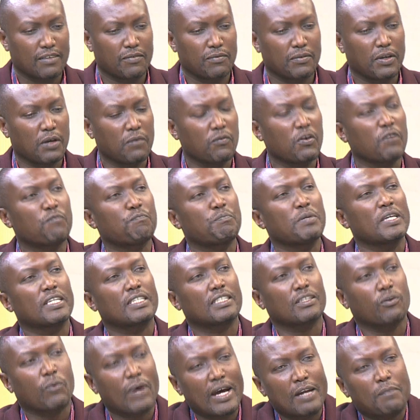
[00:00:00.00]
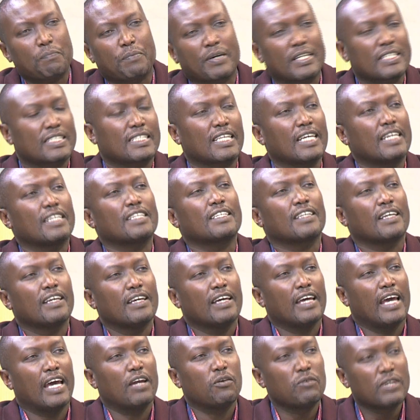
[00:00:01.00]
we've picked
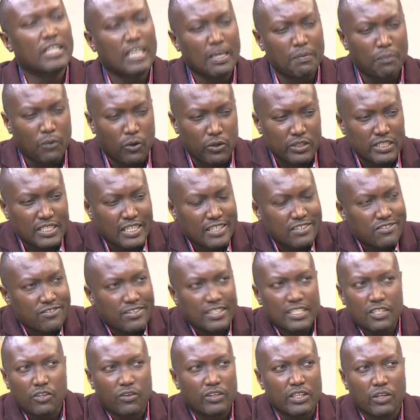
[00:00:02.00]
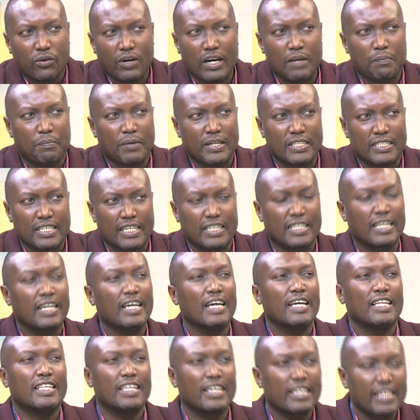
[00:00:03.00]
1% and we keep concentrating on the 1%.
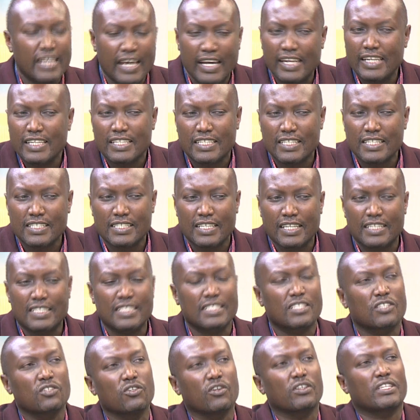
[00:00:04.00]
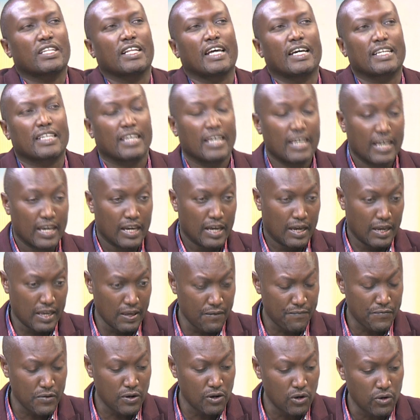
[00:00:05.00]
The reality is that it's not that.
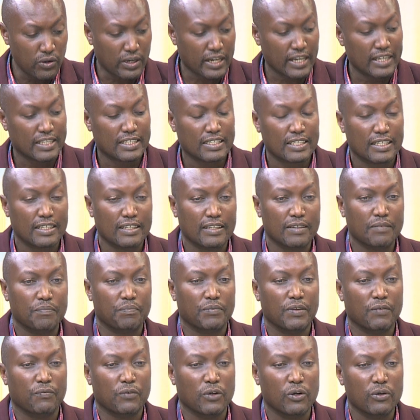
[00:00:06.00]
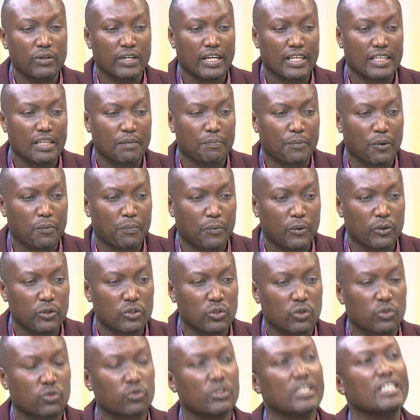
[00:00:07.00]
If you look at the
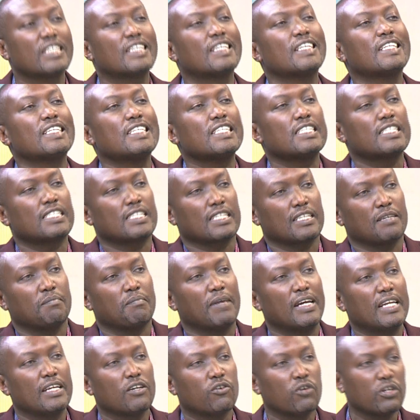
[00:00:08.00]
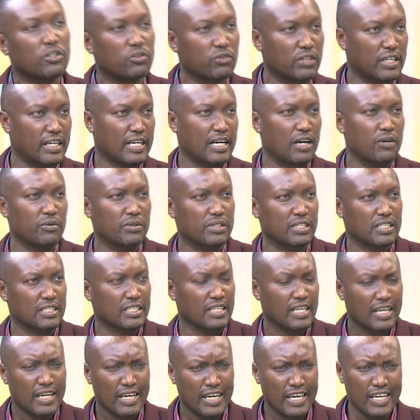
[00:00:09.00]
proposal to increase money going to the counties,
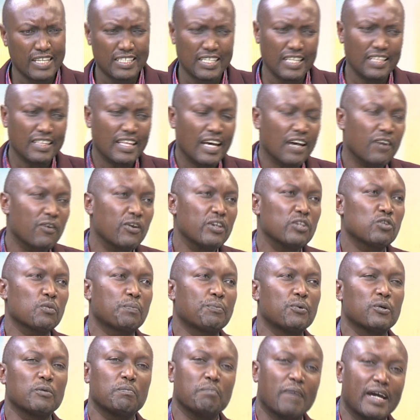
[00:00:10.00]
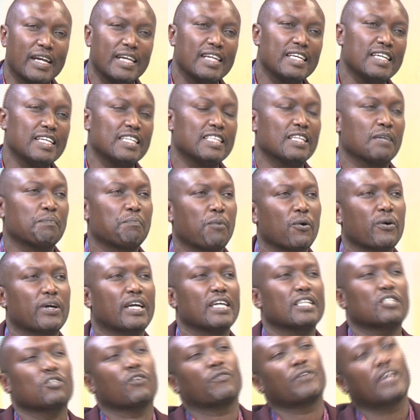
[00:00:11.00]
isn't that going to put money in the
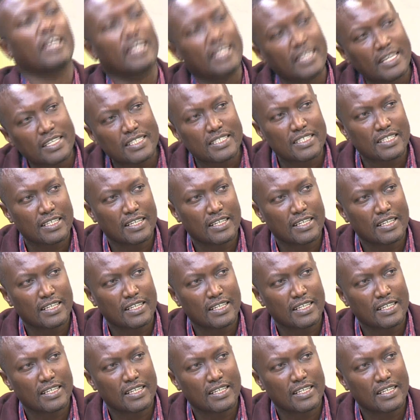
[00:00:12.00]
pockets of Kenyans?